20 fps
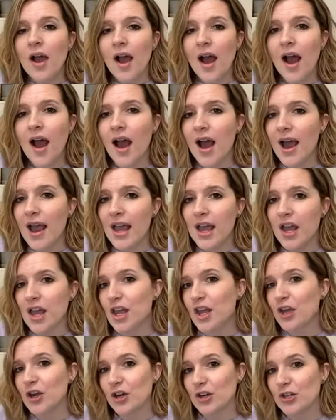I
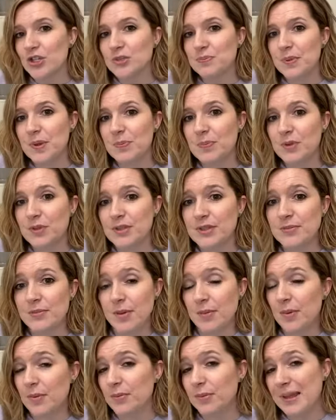encourage people to
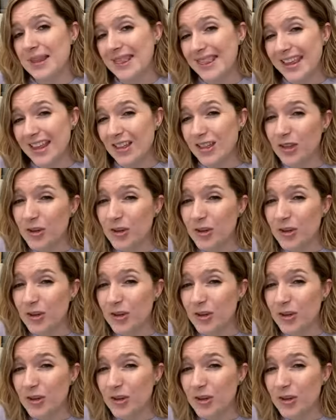maybe rethink their